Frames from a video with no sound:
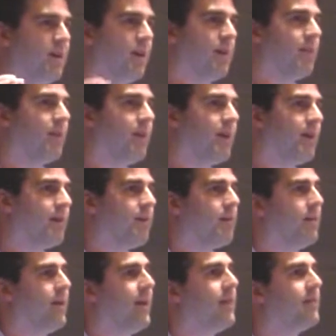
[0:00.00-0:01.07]
unlike
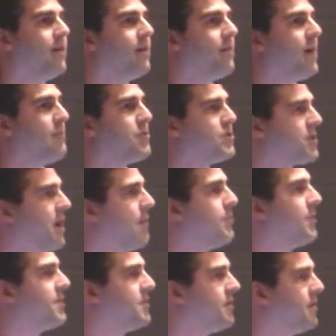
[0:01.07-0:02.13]
handheld
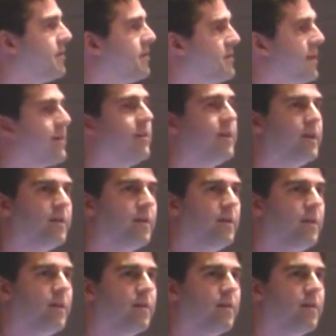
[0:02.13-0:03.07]
laparoscopic technique,